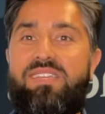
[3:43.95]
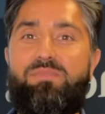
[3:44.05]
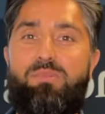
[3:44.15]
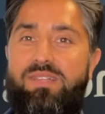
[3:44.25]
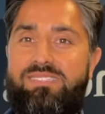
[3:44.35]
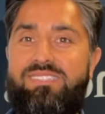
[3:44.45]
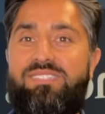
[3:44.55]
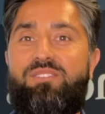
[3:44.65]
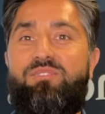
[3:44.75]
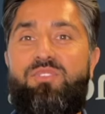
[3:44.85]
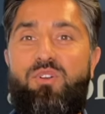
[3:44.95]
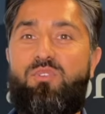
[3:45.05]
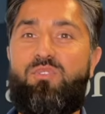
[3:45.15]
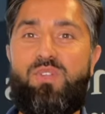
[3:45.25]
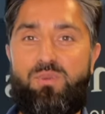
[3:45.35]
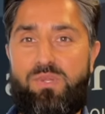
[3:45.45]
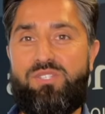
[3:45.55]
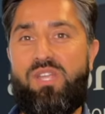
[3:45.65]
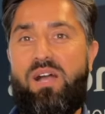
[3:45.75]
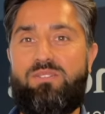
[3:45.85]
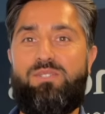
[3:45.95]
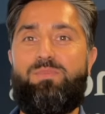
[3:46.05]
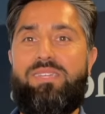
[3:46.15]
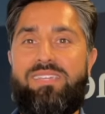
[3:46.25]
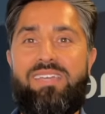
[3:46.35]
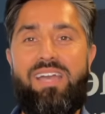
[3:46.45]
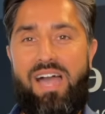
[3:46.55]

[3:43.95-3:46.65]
in Pleasanton, feel free to reach out to me.